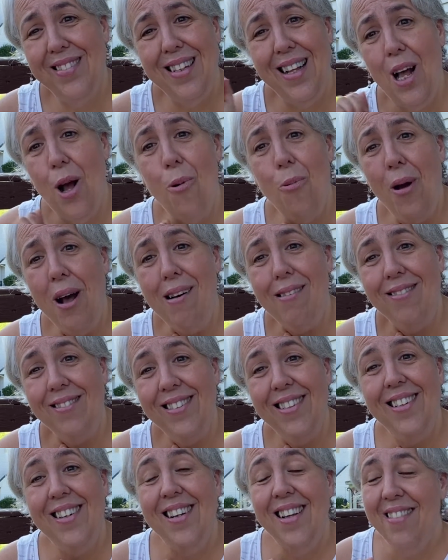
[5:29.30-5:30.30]
oh well,
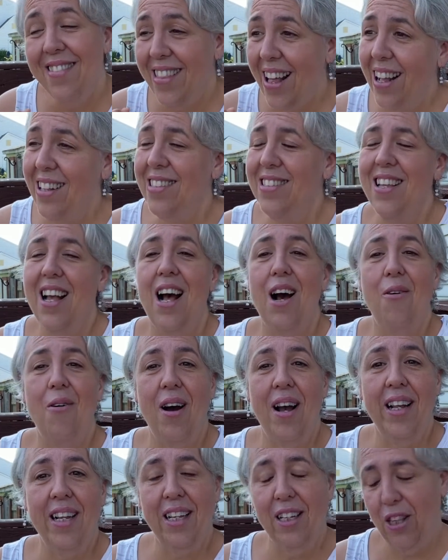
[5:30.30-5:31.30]
that's how
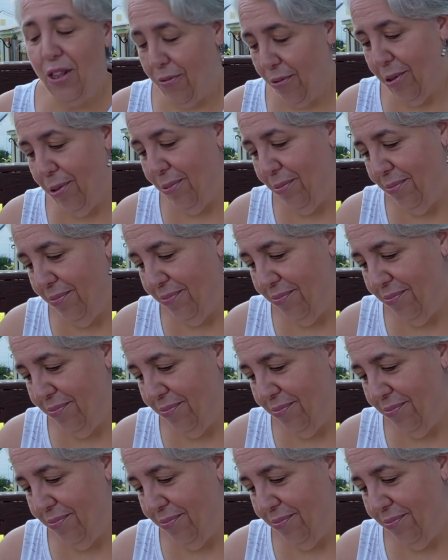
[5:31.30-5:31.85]
I get through.